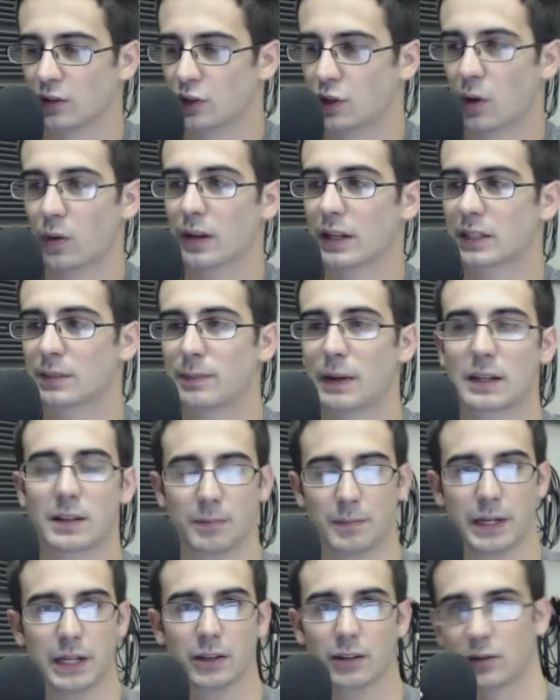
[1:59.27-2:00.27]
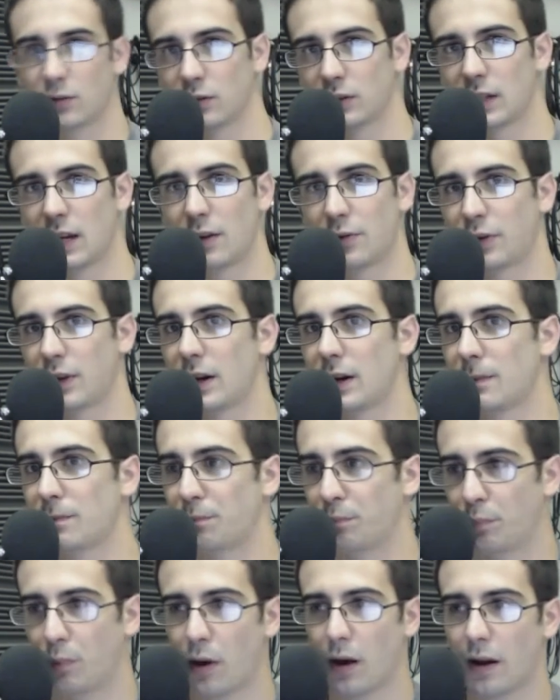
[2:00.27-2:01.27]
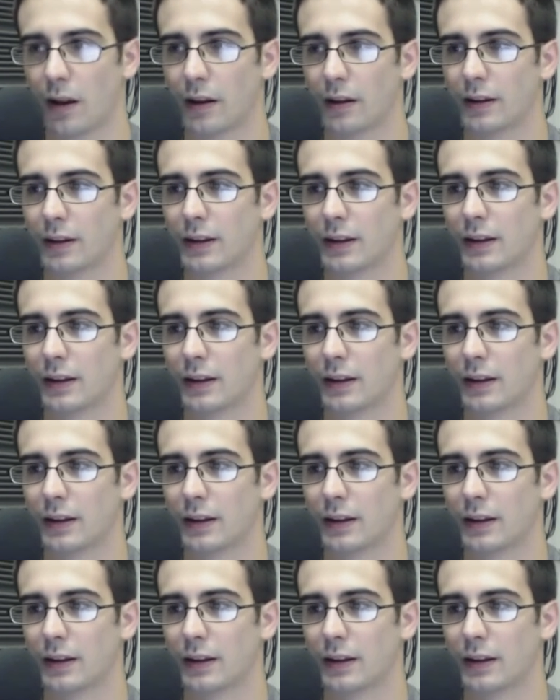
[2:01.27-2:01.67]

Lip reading: don't expect miracles out there, but